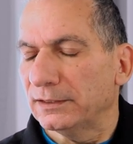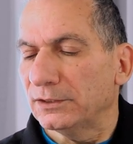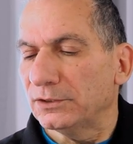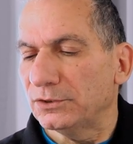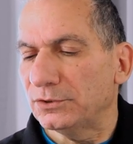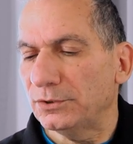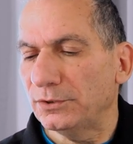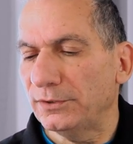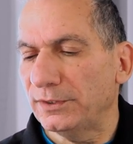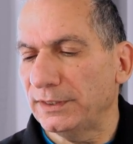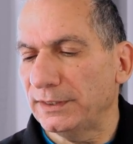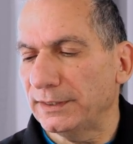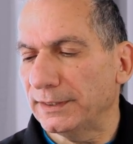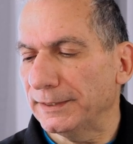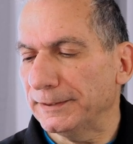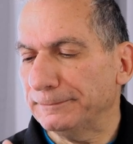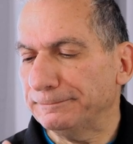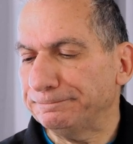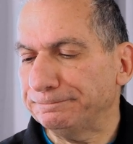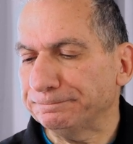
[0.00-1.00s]
to
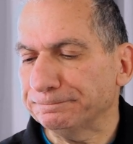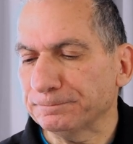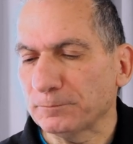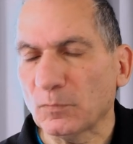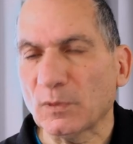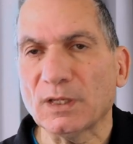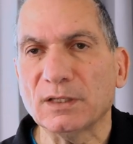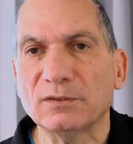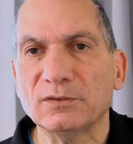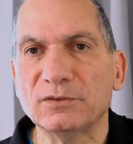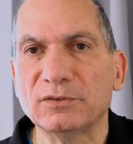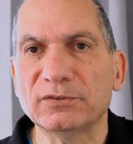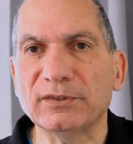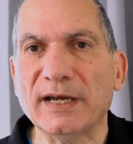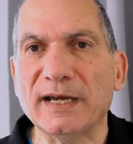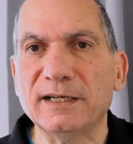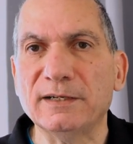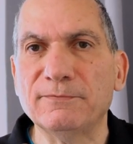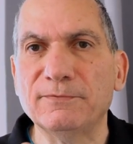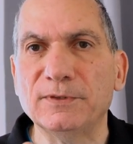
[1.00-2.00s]
the
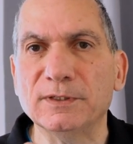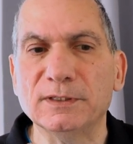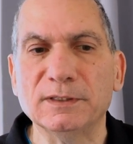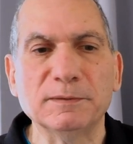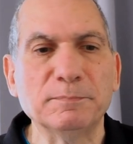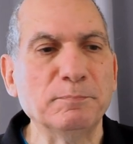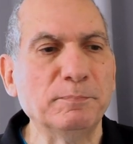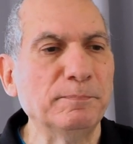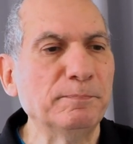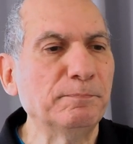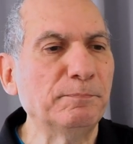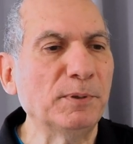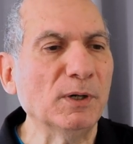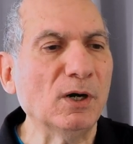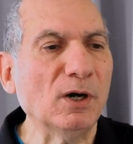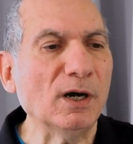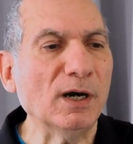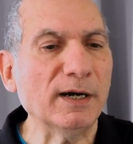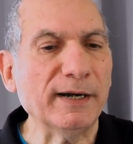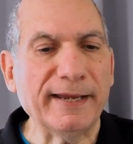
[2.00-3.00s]
side of the
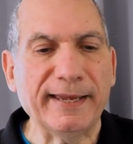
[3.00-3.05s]
bar,